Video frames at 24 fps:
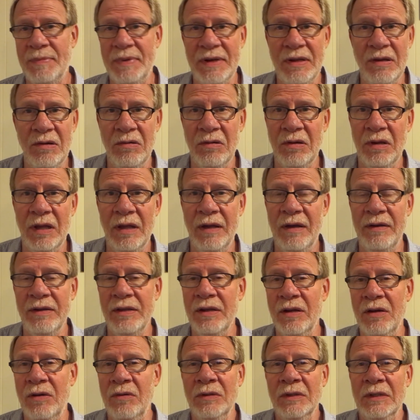I don't love, you
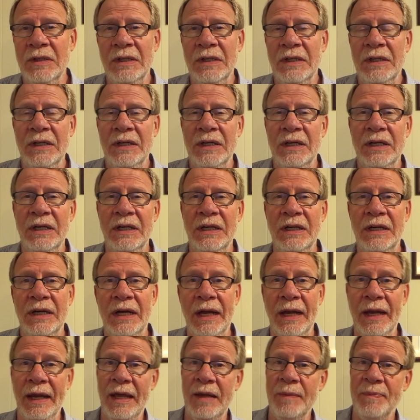know,
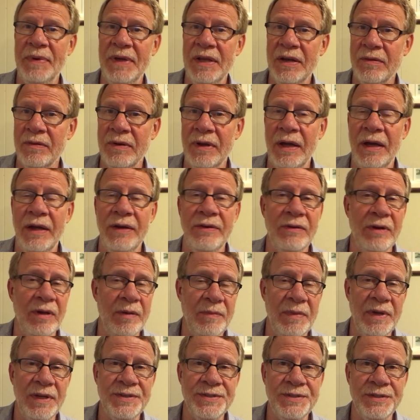I like being around you. I
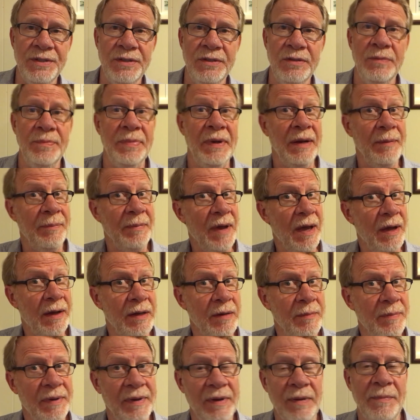miss you, but I'm not
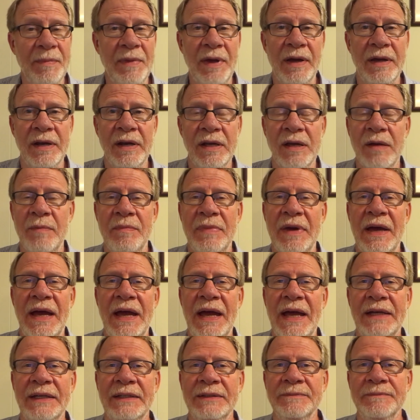going to come
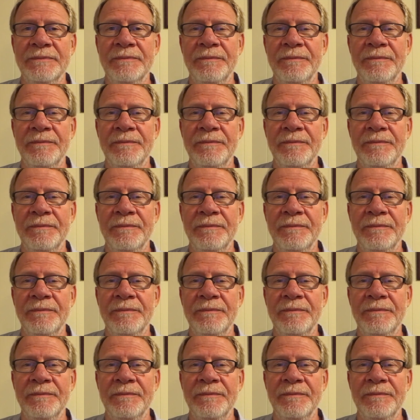back.